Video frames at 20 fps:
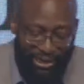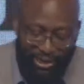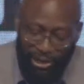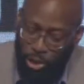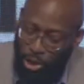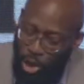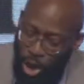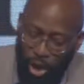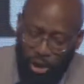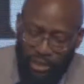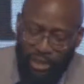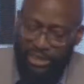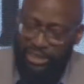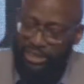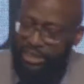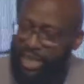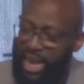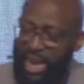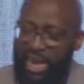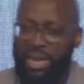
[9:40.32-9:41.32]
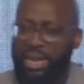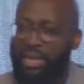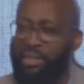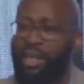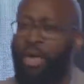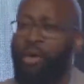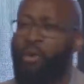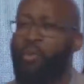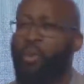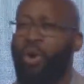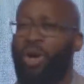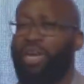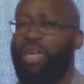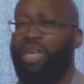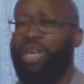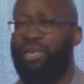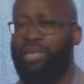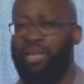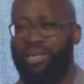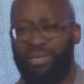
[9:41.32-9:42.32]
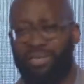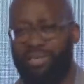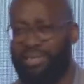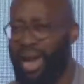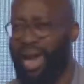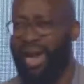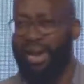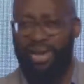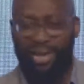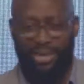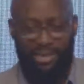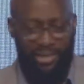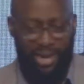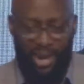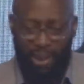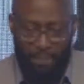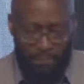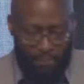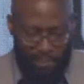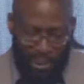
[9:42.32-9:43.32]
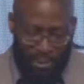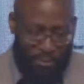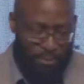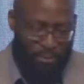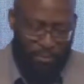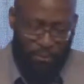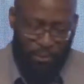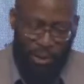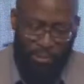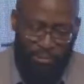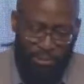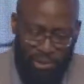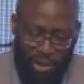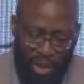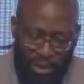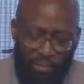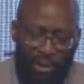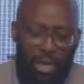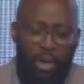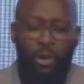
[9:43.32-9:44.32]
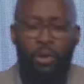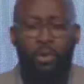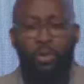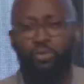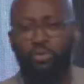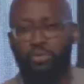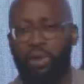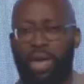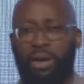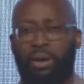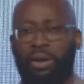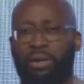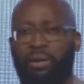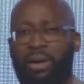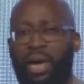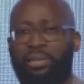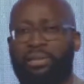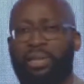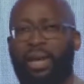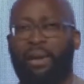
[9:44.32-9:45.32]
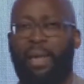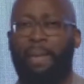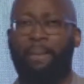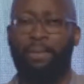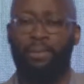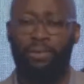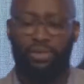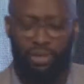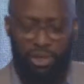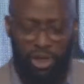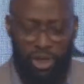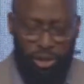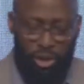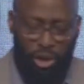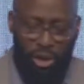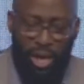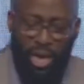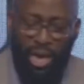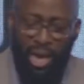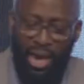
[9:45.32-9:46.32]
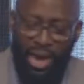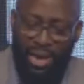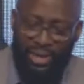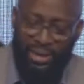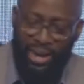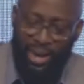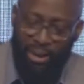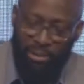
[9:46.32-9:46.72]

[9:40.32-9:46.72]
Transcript: God is gaining what he desires, a people for himself who recognize that their position and their